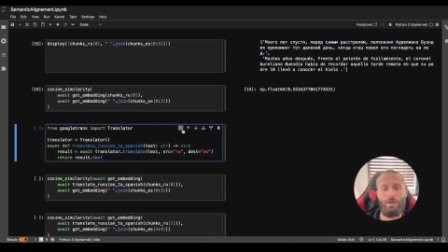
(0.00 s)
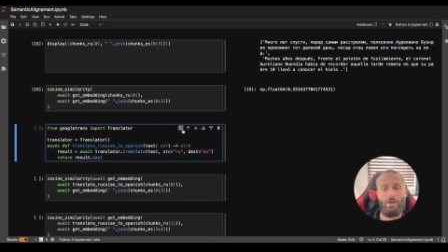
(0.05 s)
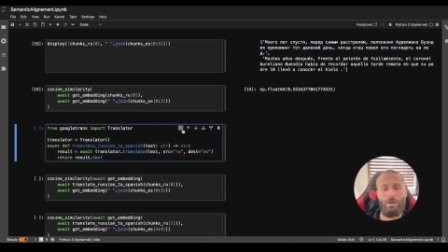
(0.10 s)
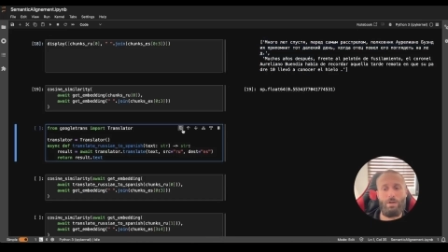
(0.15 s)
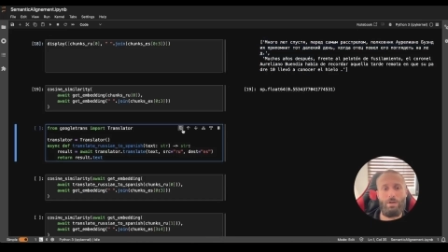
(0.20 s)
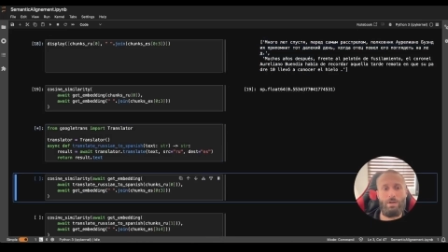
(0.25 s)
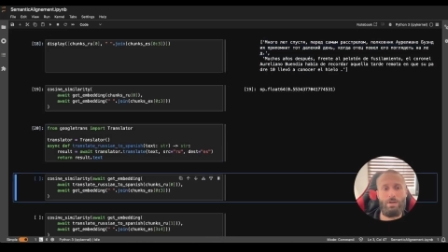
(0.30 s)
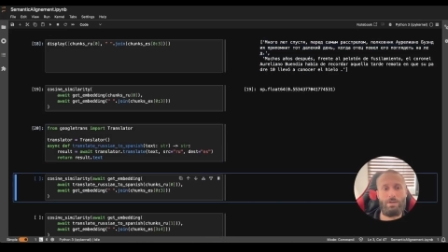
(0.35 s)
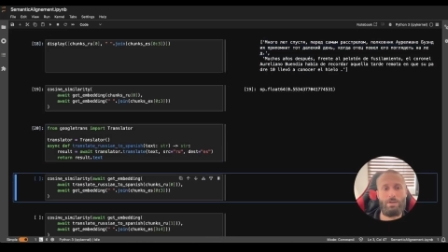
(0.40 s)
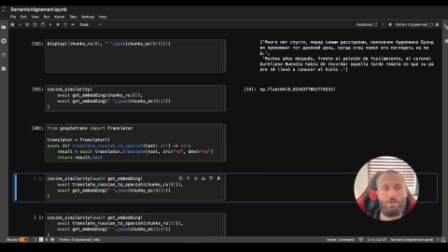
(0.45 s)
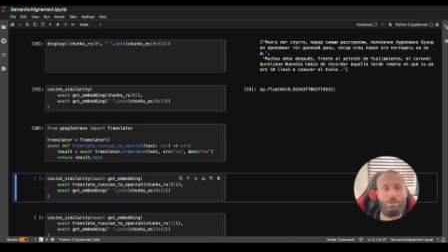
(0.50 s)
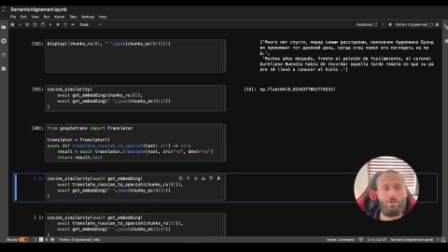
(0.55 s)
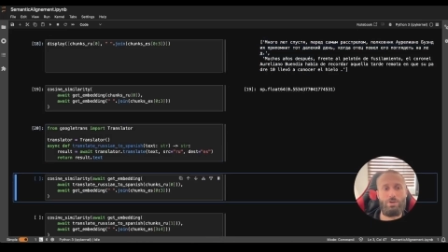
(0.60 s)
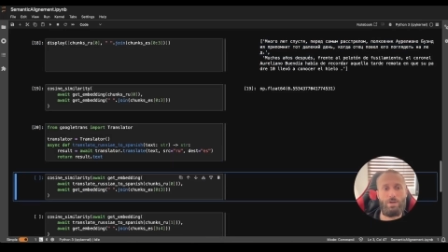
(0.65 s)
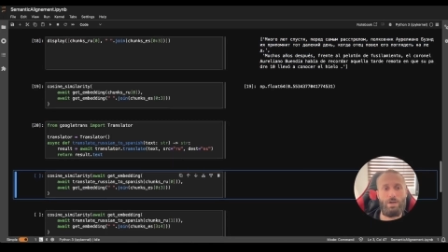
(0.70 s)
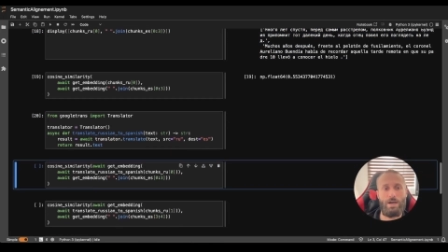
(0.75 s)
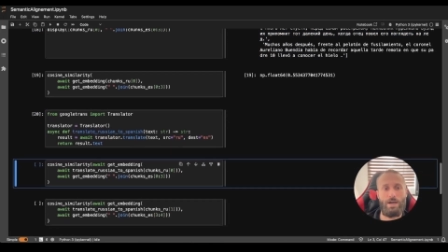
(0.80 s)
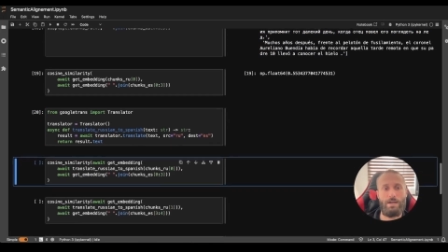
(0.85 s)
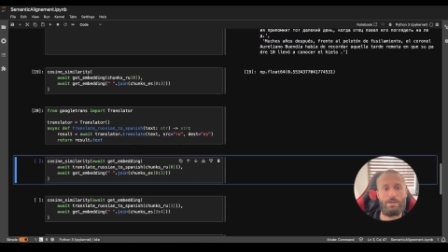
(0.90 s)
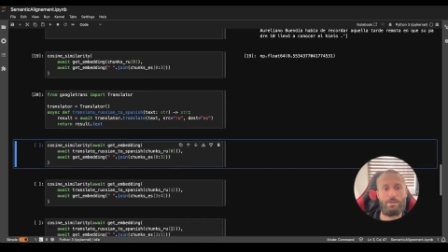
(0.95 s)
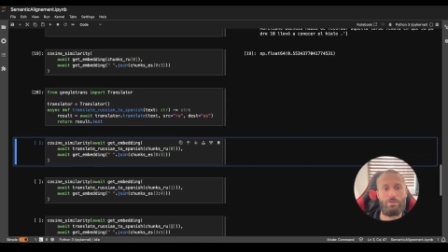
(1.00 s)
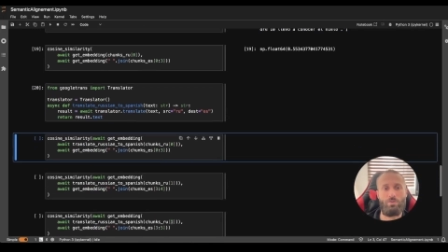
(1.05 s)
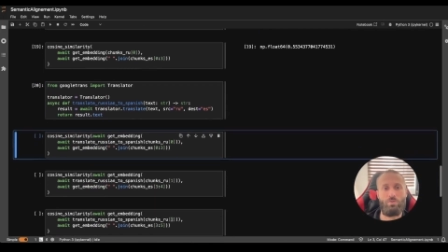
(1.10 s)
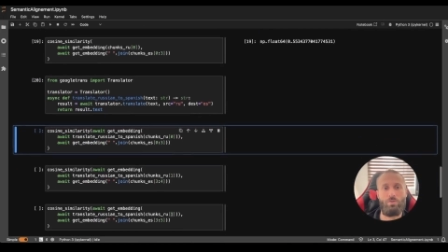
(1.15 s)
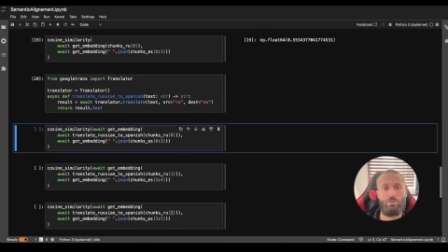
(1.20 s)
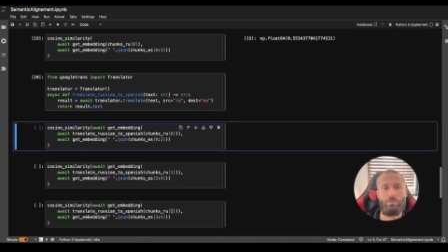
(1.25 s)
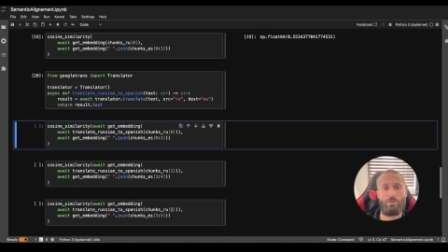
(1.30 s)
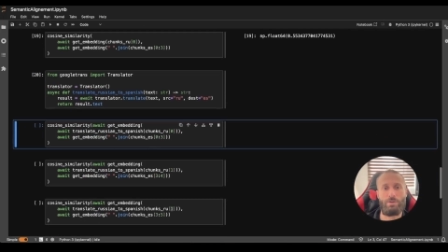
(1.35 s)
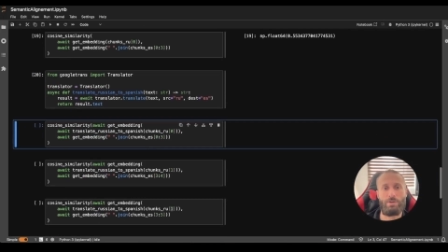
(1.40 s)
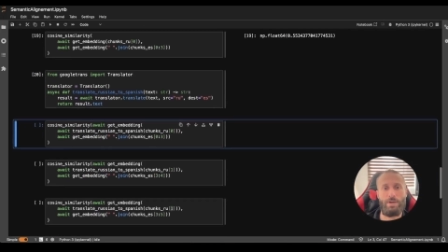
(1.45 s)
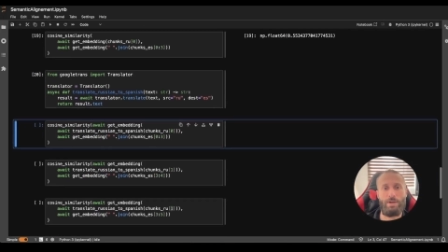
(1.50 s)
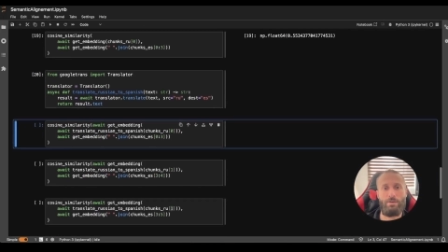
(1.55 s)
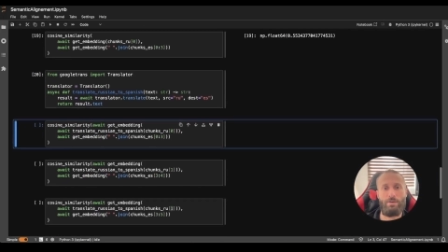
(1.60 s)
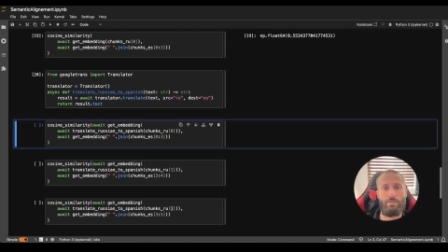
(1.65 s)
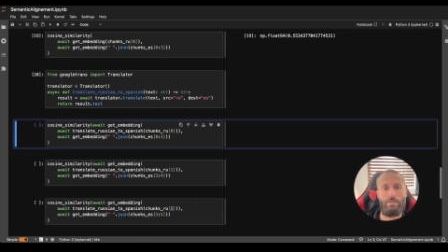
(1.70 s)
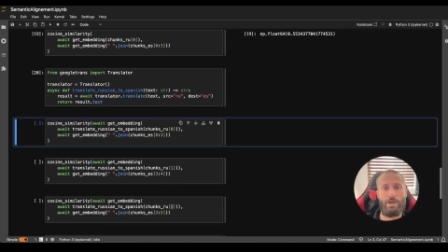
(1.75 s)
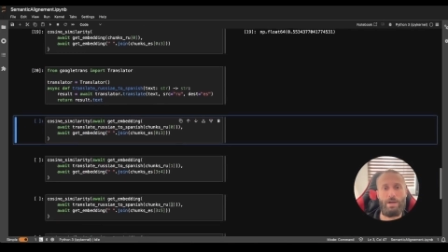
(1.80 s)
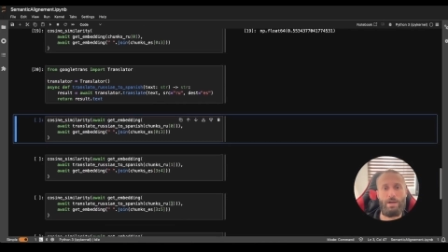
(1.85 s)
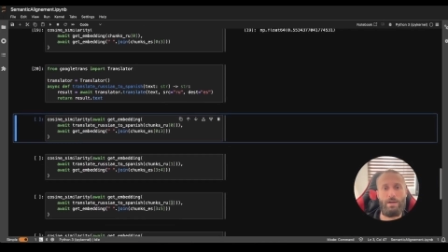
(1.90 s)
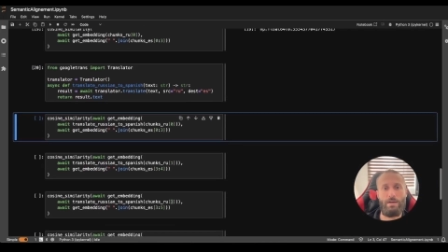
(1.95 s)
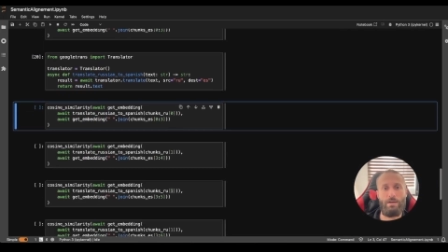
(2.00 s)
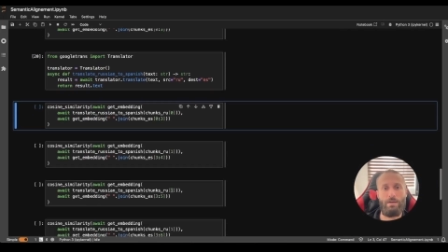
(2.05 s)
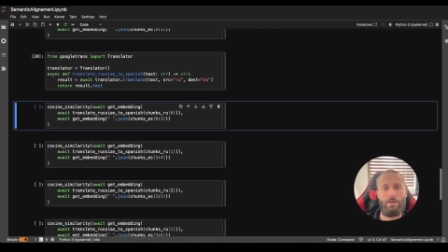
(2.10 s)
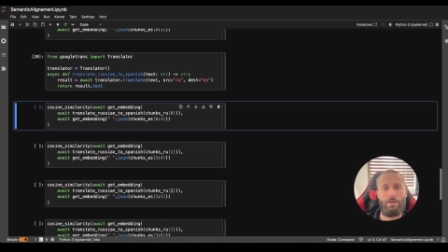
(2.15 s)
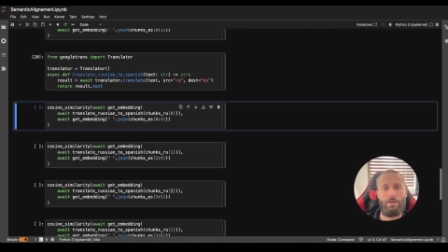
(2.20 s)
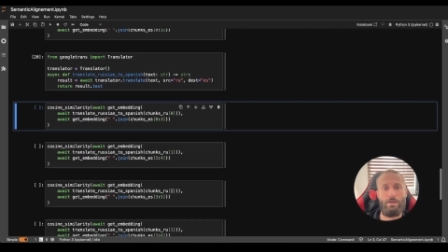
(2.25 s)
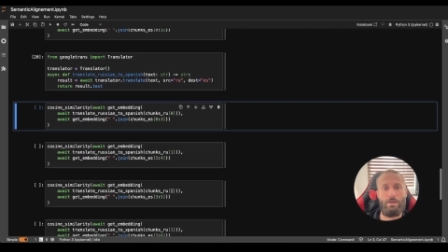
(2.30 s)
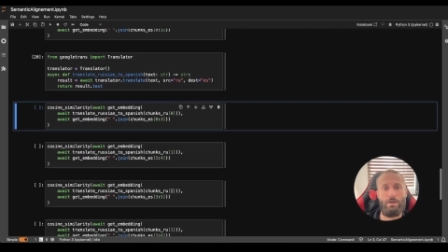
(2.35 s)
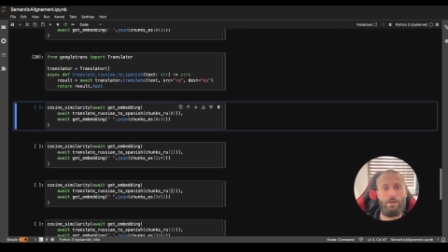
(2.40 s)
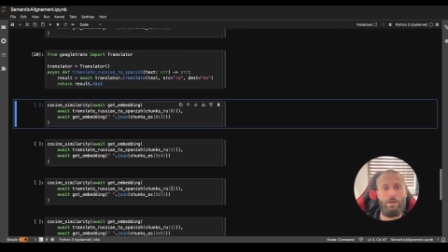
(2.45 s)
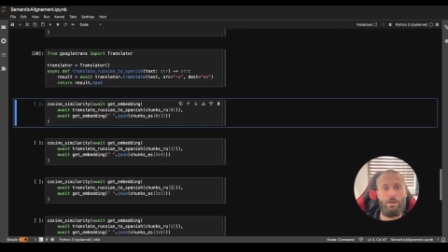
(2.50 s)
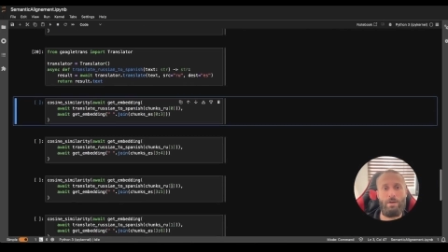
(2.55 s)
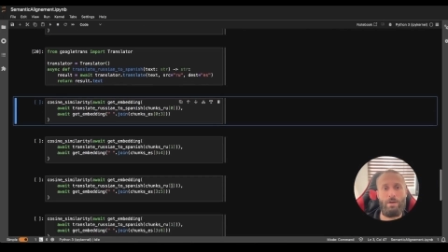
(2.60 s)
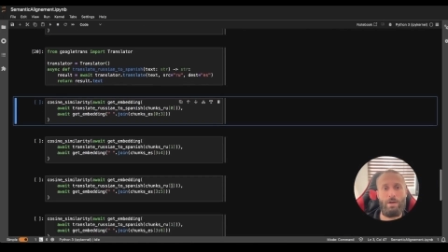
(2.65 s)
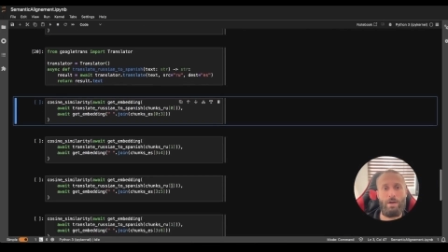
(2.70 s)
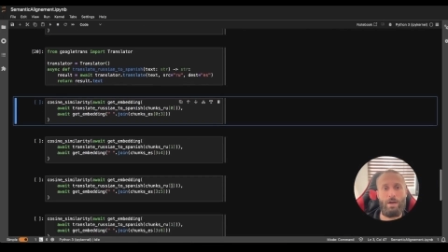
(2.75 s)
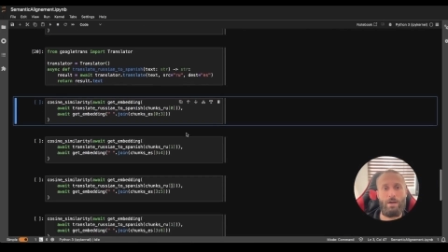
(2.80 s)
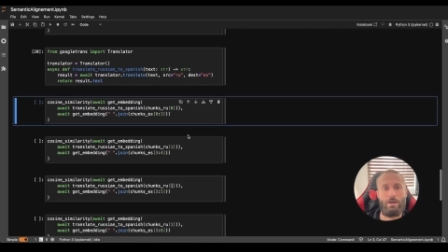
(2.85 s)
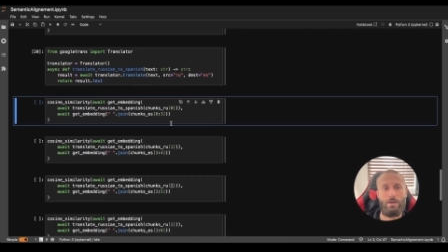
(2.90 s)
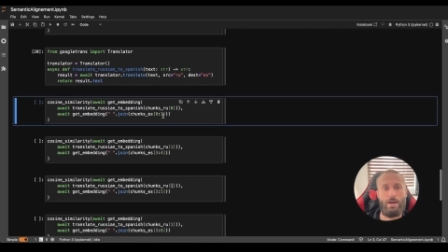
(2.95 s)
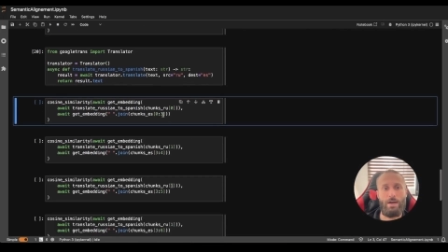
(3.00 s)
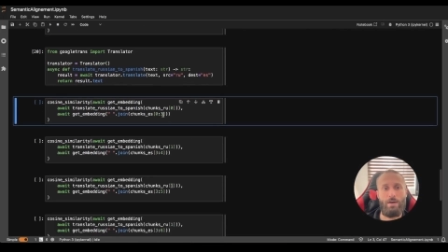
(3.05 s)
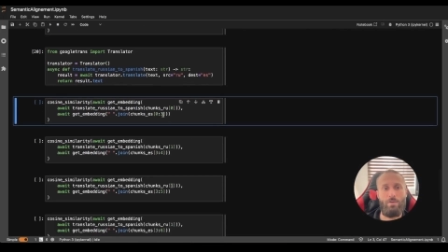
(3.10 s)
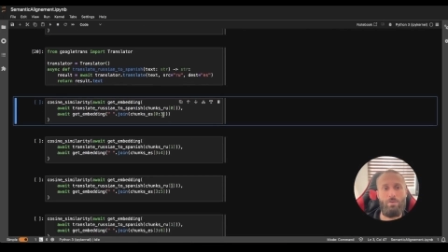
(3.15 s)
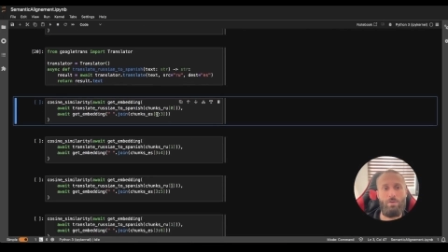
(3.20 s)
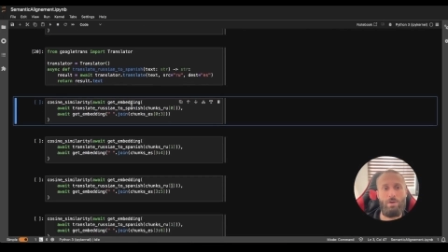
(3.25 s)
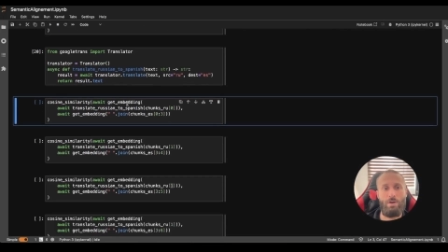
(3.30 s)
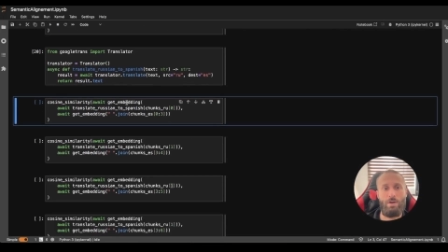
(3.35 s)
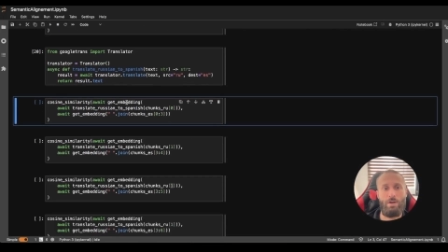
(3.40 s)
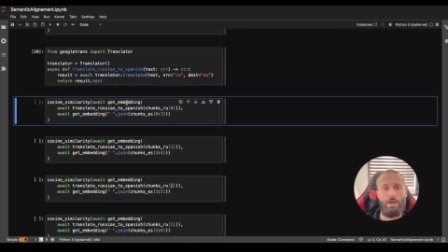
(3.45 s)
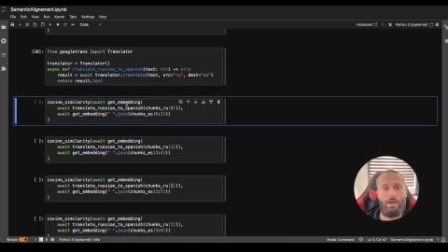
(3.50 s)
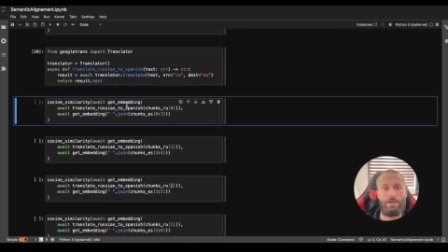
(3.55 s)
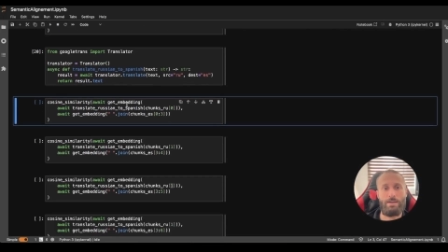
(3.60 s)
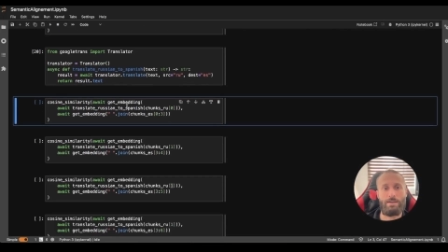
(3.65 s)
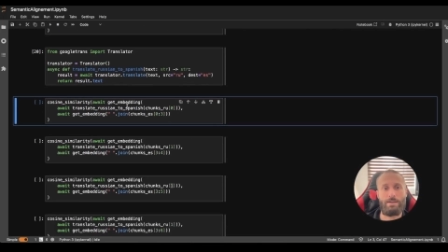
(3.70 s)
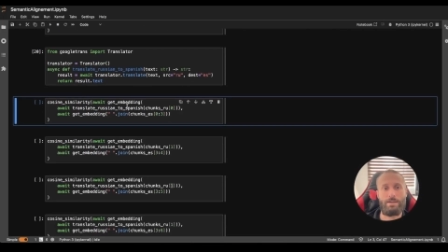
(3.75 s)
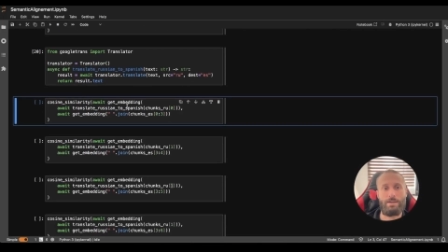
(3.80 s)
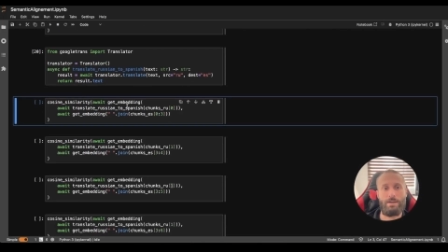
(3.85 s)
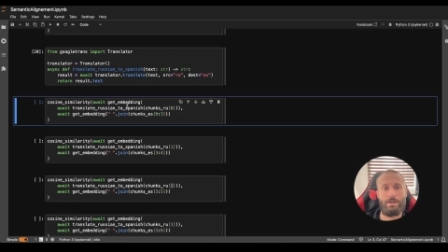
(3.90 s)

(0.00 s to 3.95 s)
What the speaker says: Let's initialize the Google Translator API, and now let's